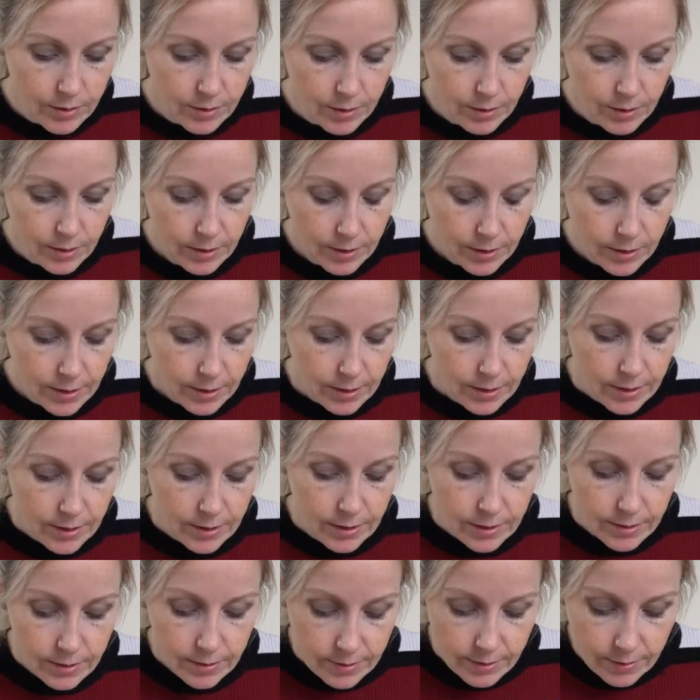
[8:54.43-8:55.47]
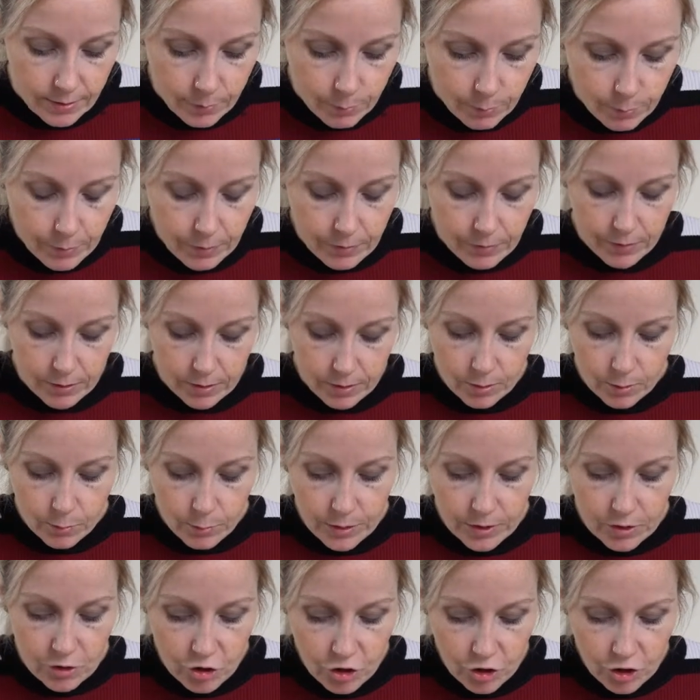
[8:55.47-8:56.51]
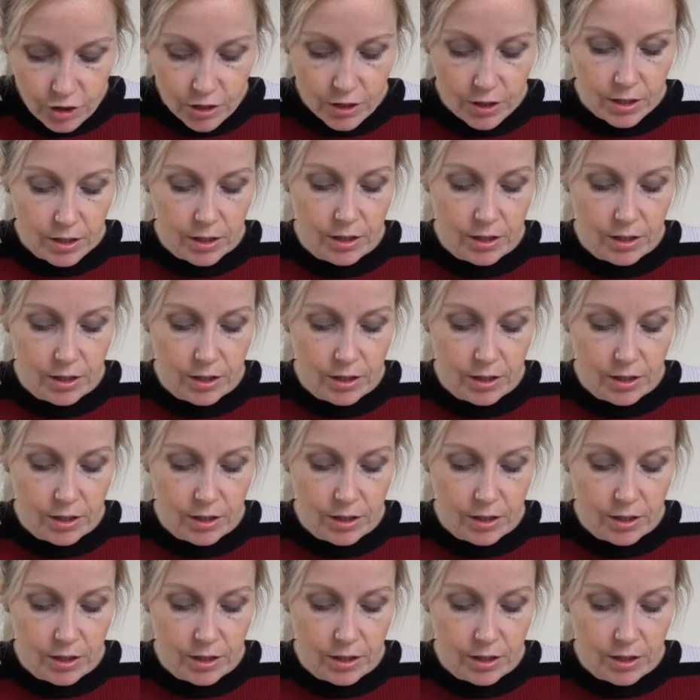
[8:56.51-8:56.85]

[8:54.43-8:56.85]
Let's give them a bit of a squidge.